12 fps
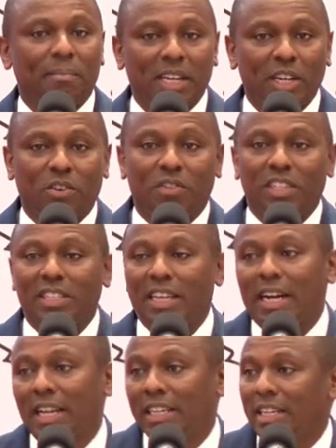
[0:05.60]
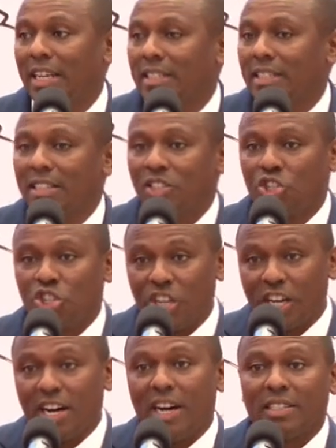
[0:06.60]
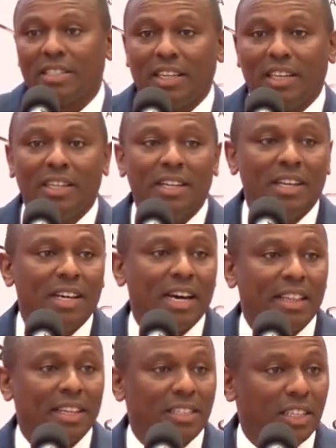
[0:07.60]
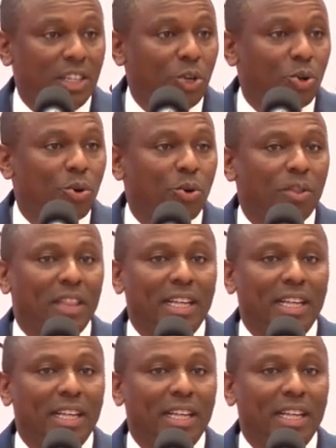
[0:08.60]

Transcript: many of these young leaders, as the Chair has said and the CEO,